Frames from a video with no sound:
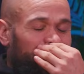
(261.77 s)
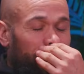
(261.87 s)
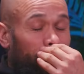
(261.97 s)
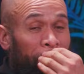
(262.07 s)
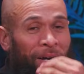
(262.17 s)

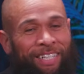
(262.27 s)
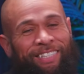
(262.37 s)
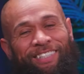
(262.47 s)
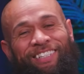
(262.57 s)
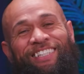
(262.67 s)
You know why Buddy?
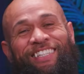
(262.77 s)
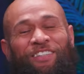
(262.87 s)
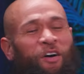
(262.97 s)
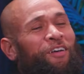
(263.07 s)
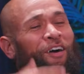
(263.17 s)

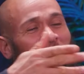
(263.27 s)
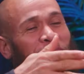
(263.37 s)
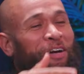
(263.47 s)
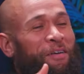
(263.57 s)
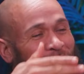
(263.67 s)
Don't laugh, bro.